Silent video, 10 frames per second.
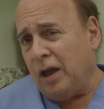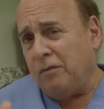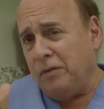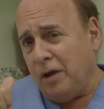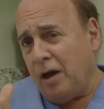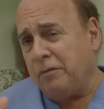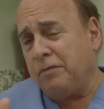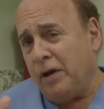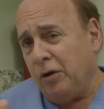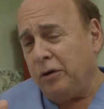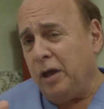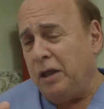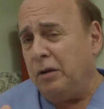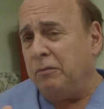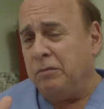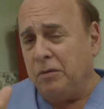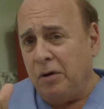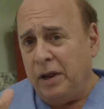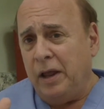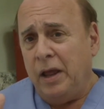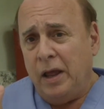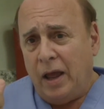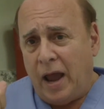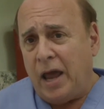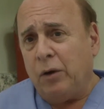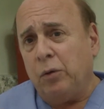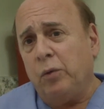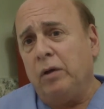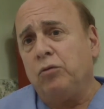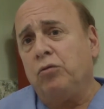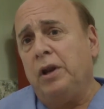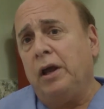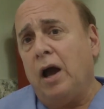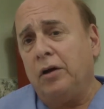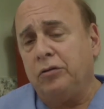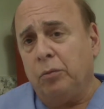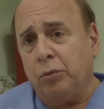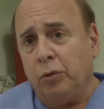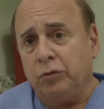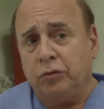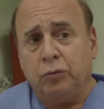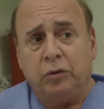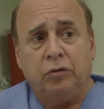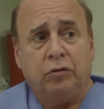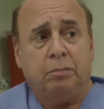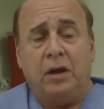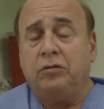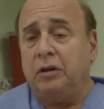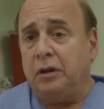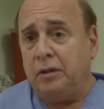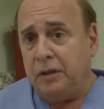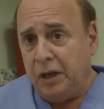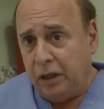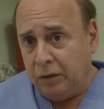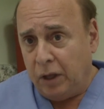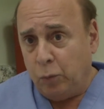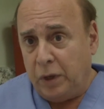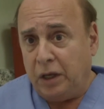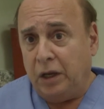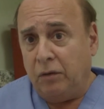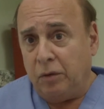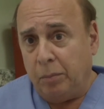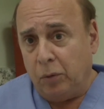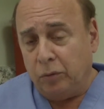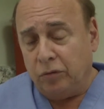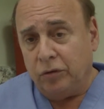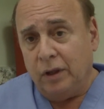I have not found a very adequate way of treating osteoporosis, which is basically thinning and weakening of your bones.